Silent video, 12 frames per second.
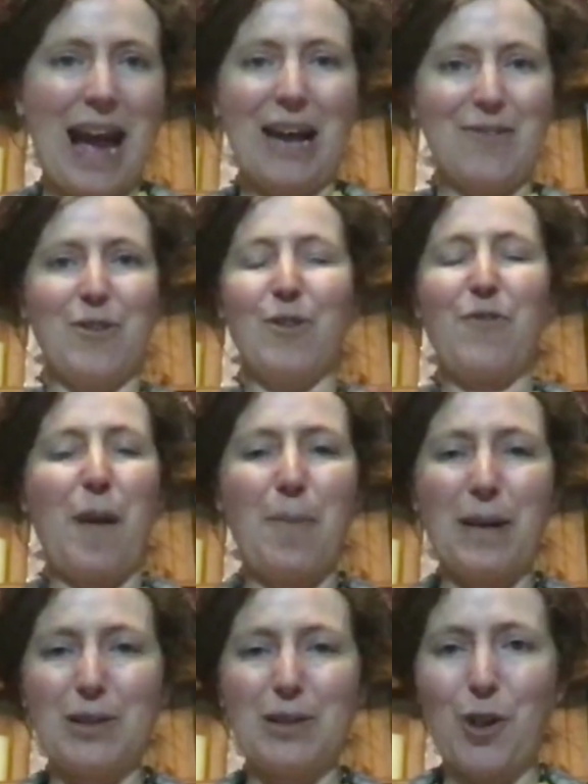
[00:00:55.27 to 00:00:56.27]
I've got a
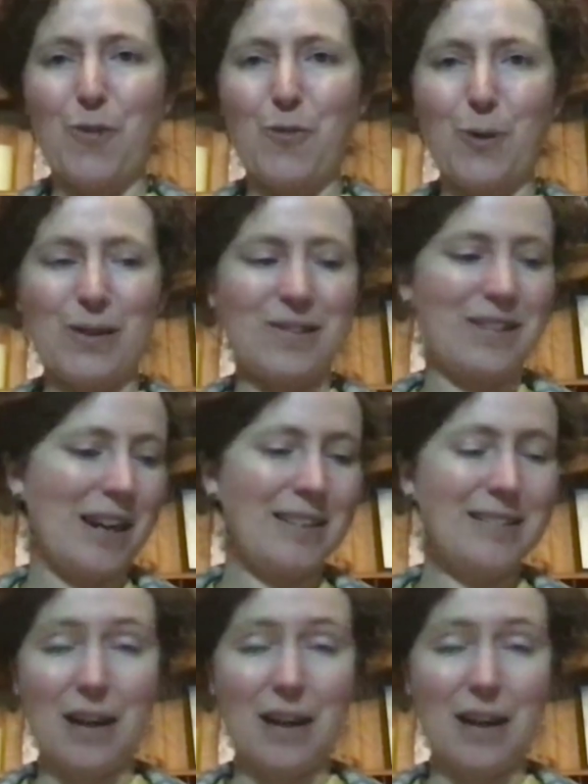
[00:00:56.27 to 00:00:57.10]
fabulous show for you tonight.